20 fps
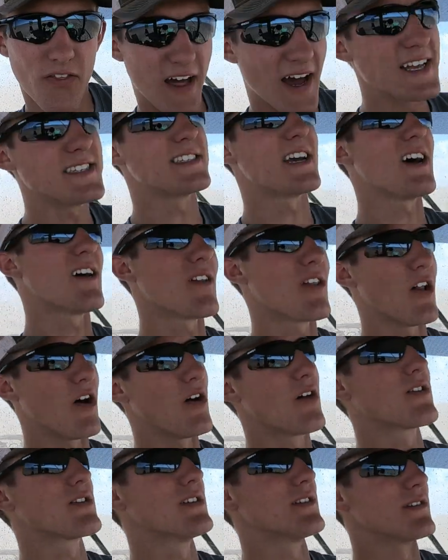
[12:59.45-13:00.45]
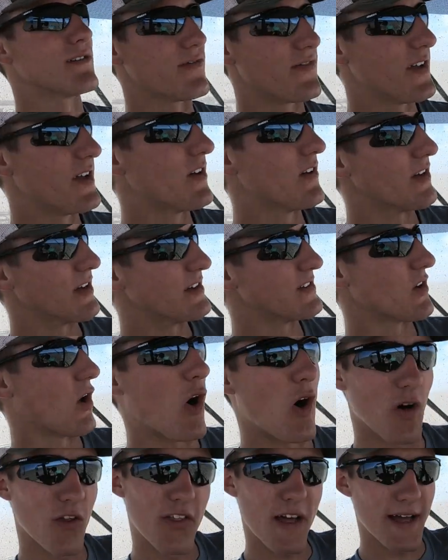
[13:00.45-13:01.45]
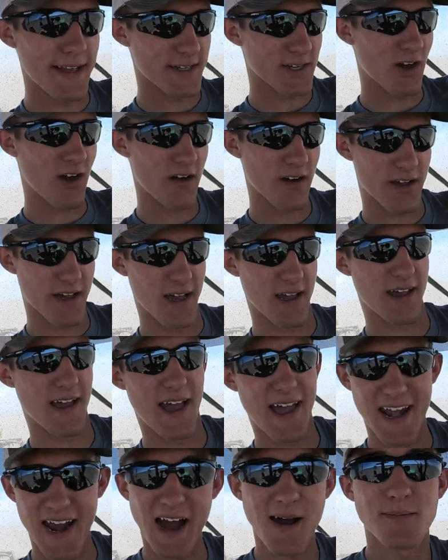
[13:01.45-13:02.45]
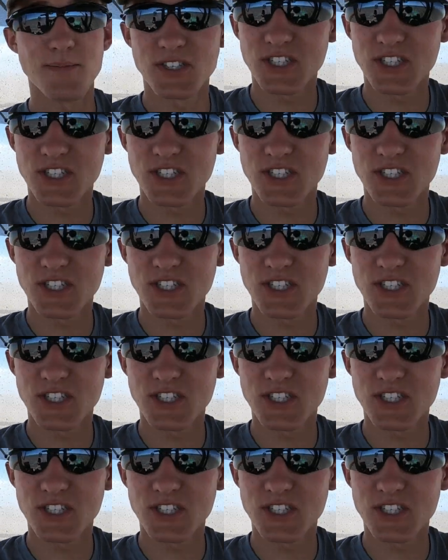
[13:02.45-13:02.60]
That's how long this field is. All that talking, and I'm